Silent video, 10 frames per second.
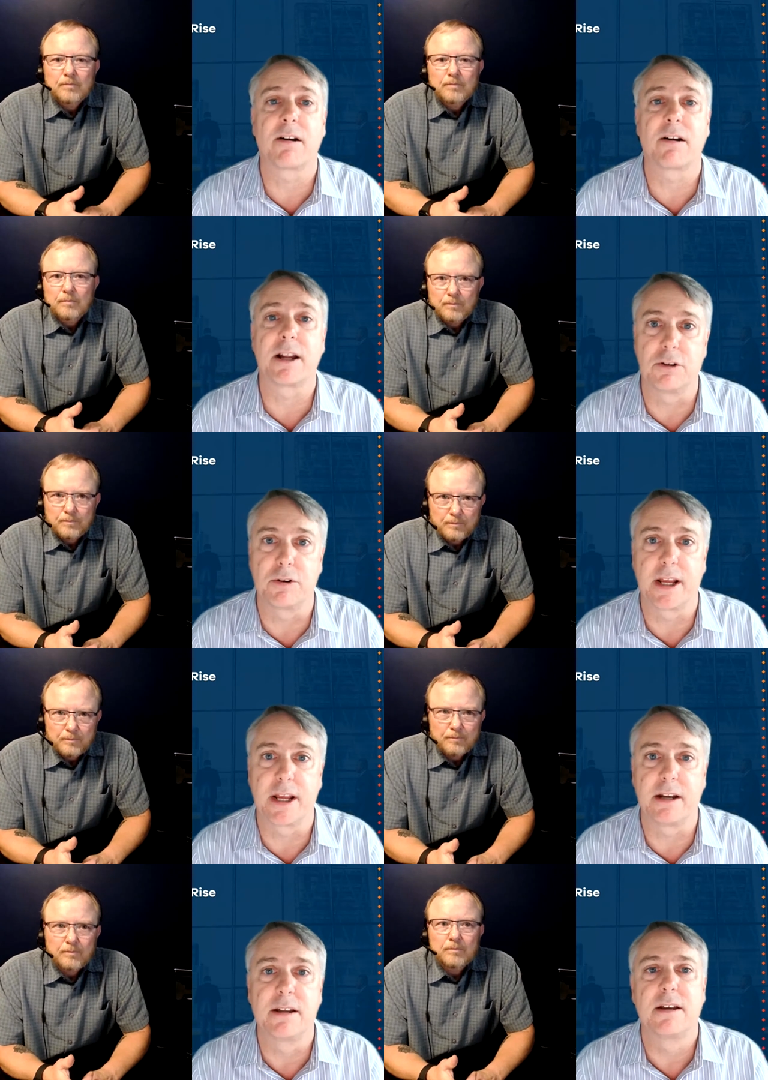Speaker 1: are
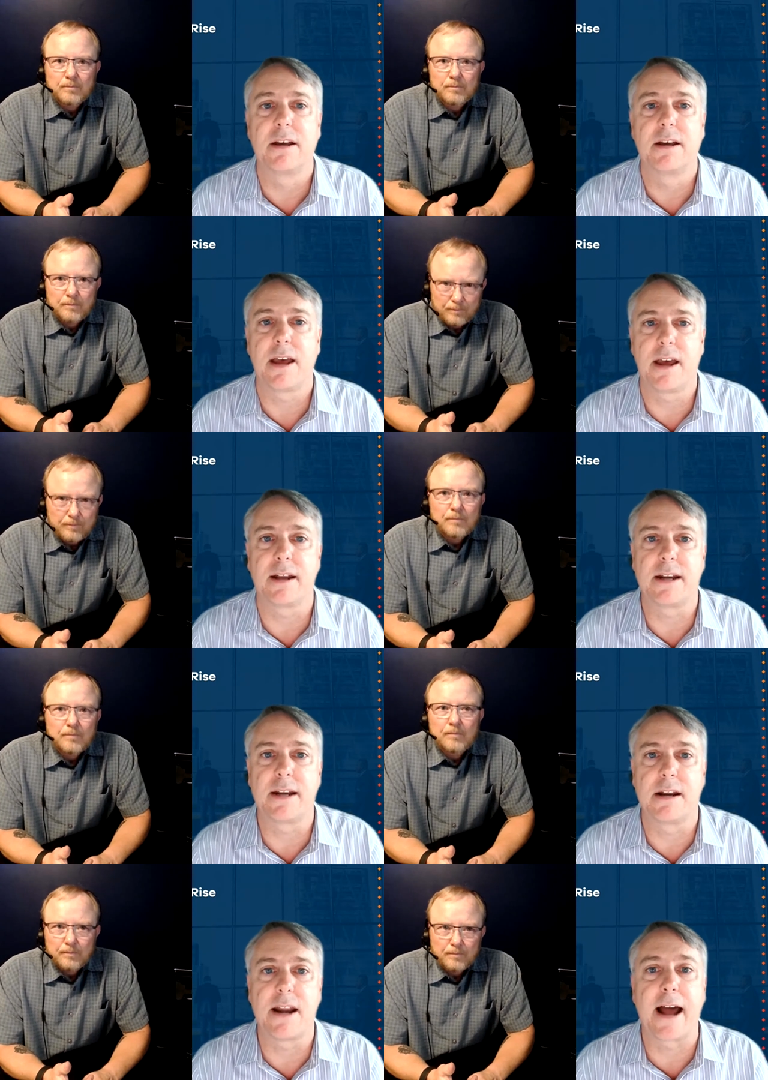included
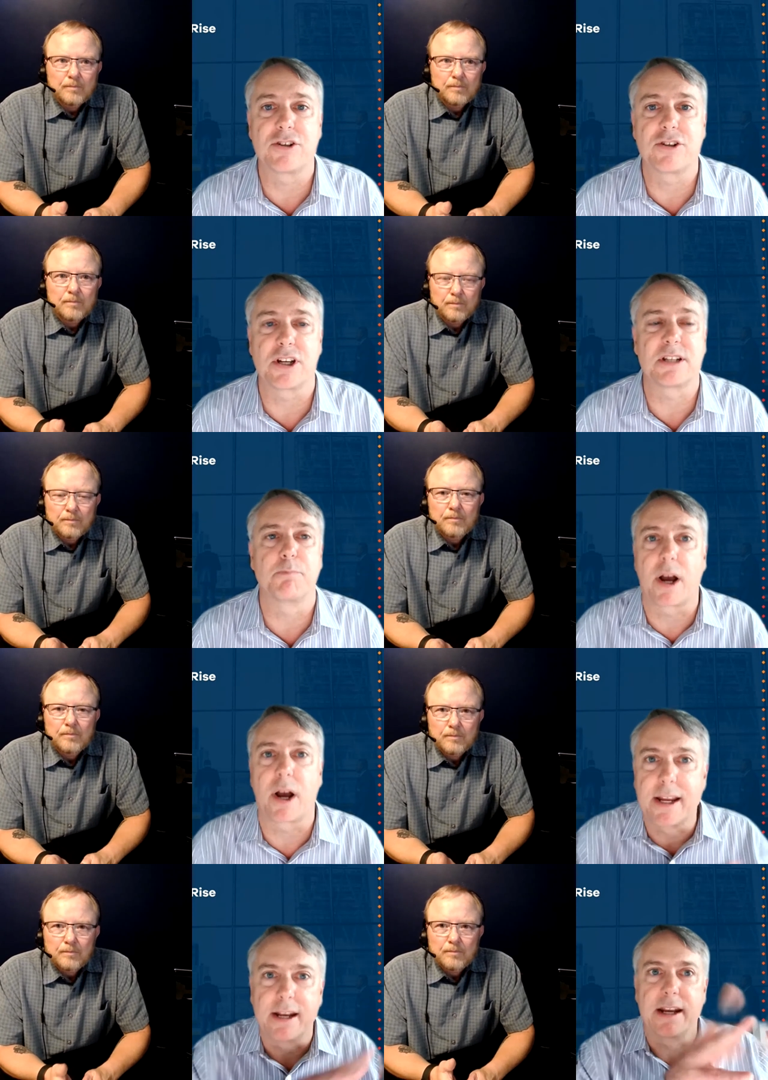and not just
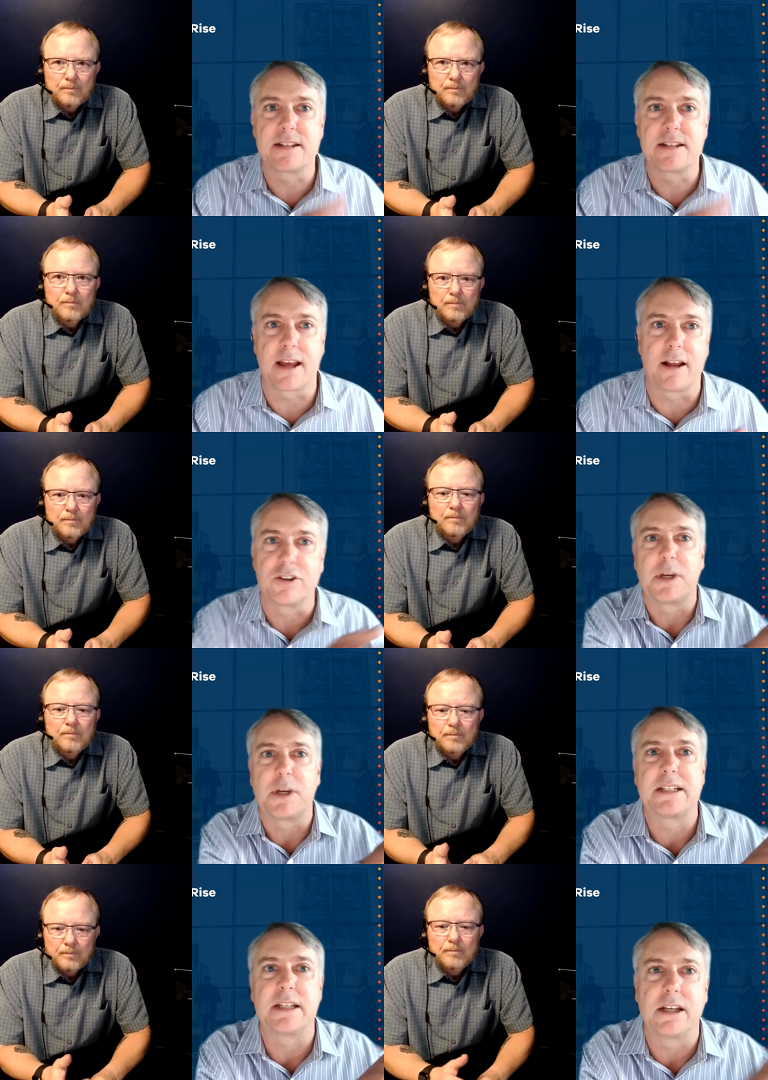bucketed into
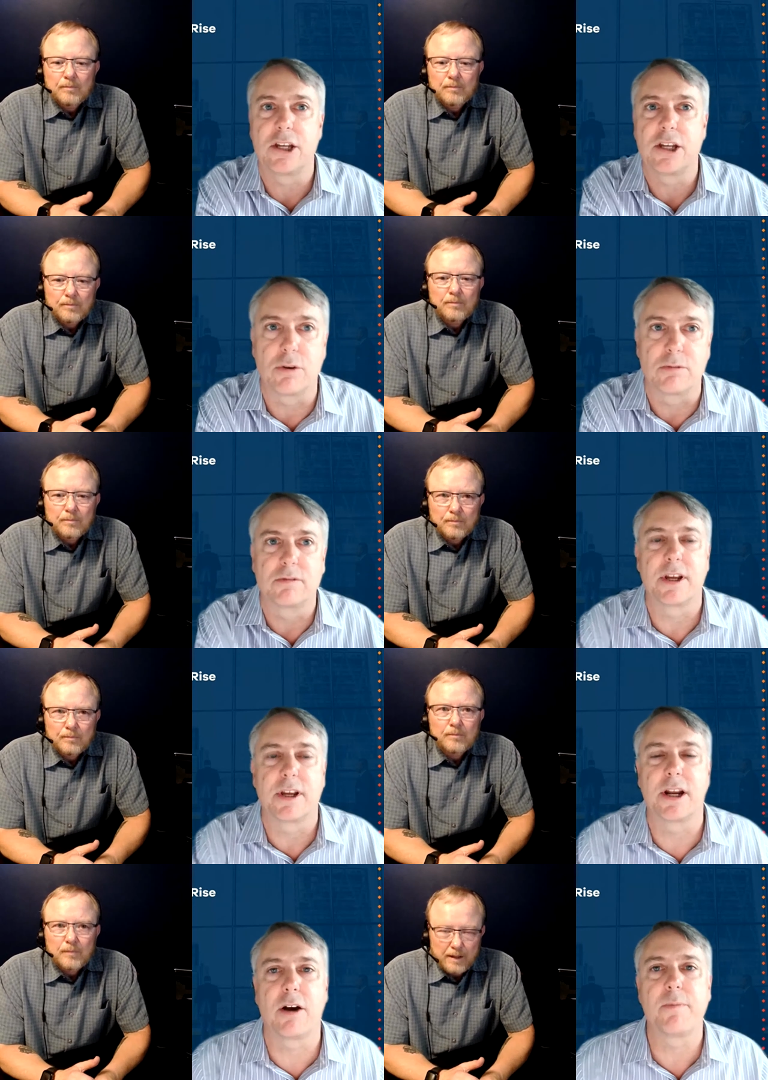LGBTQ,
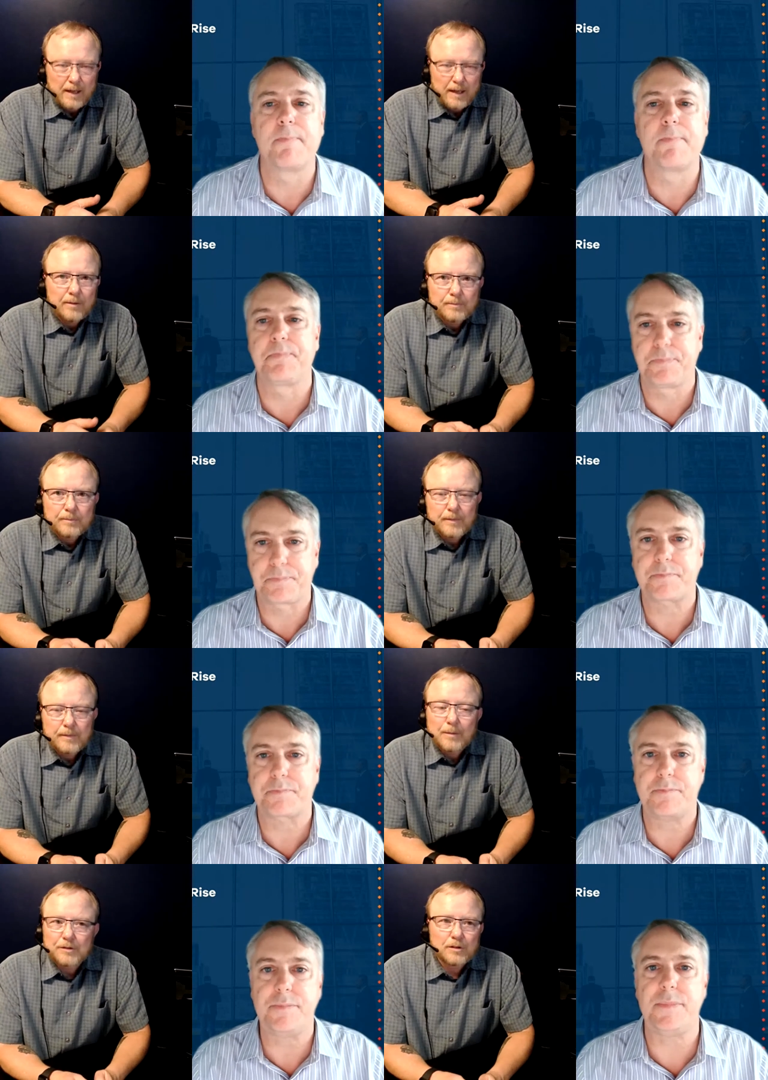you know? Yeah,
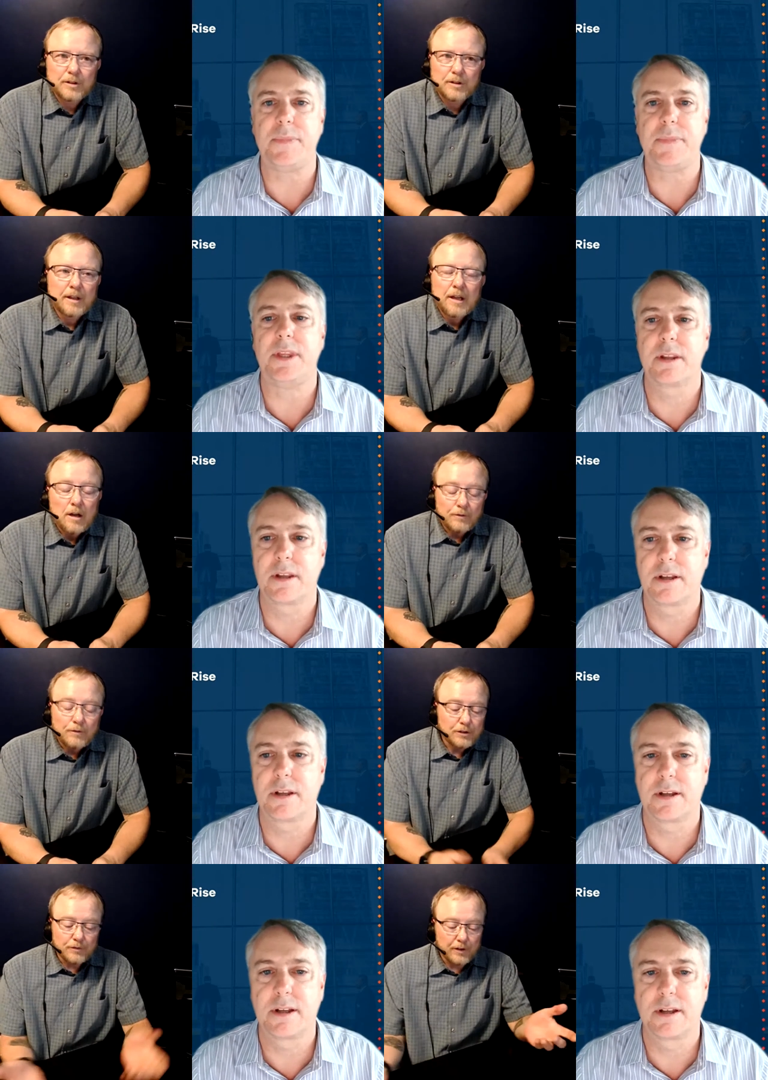
Speaker 2: absolutely.
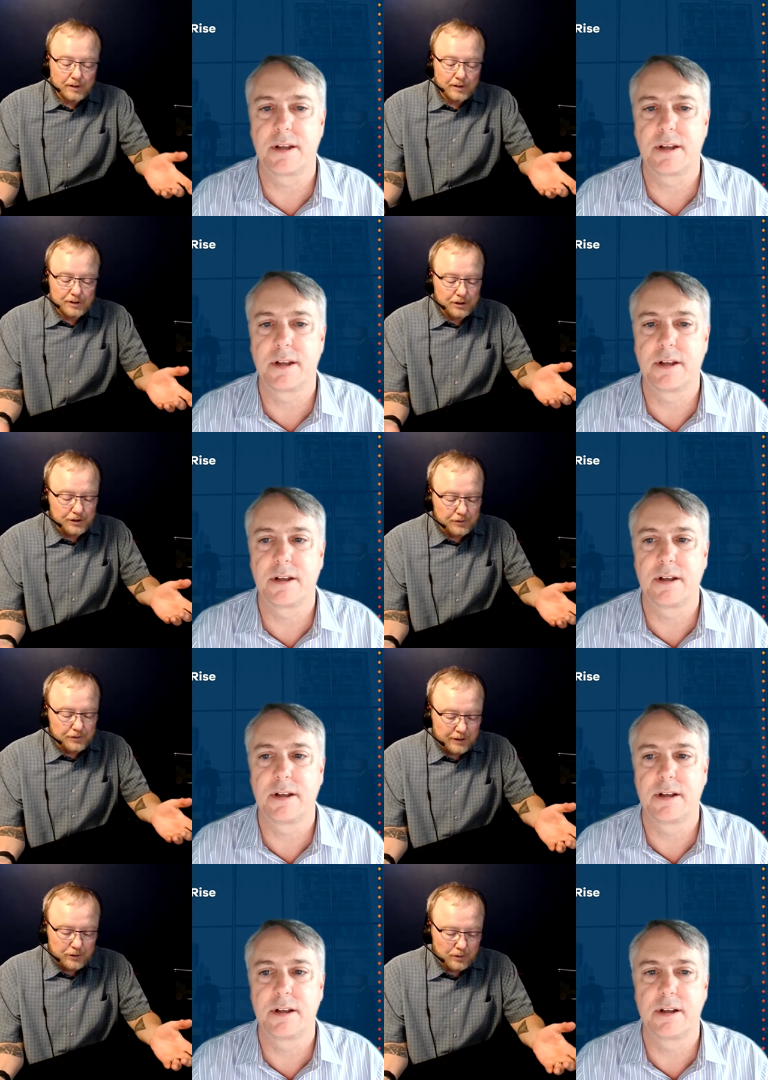First of all, there's
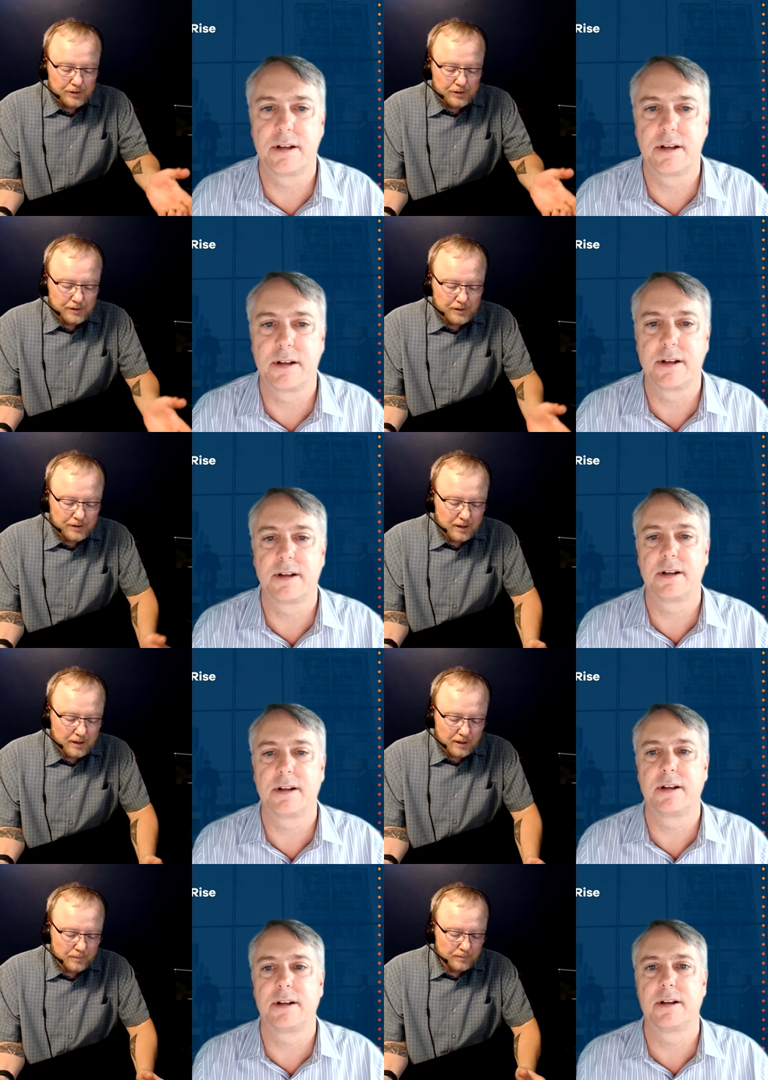just resources.
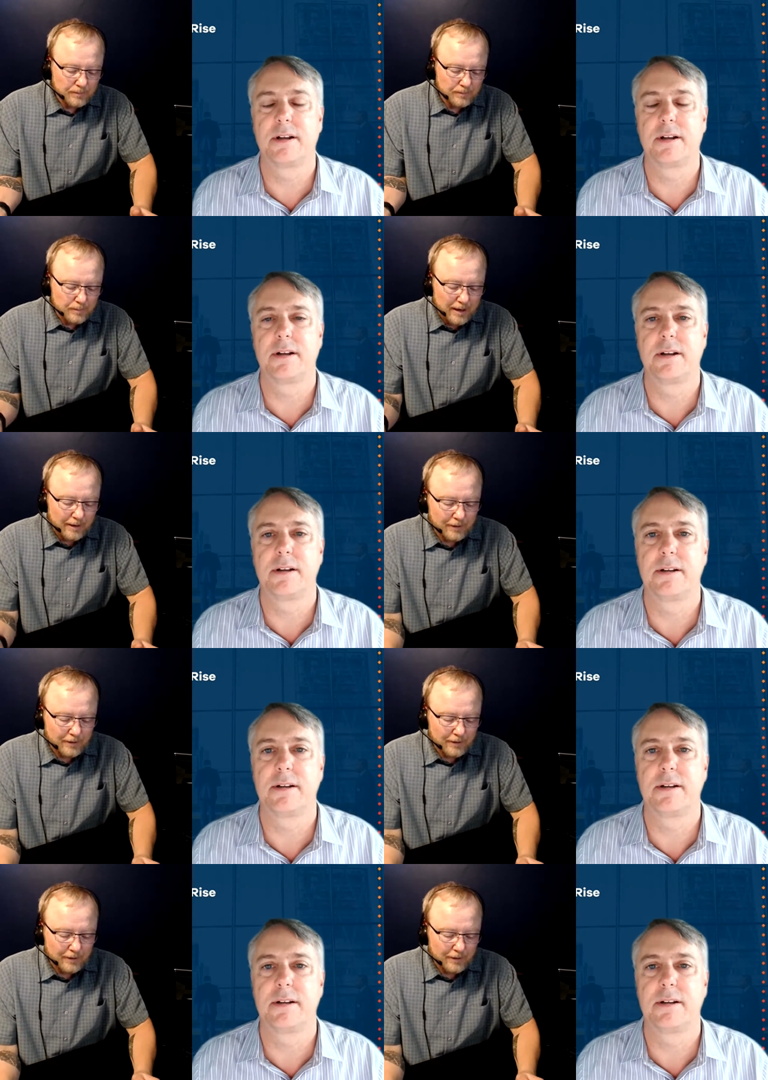Um, my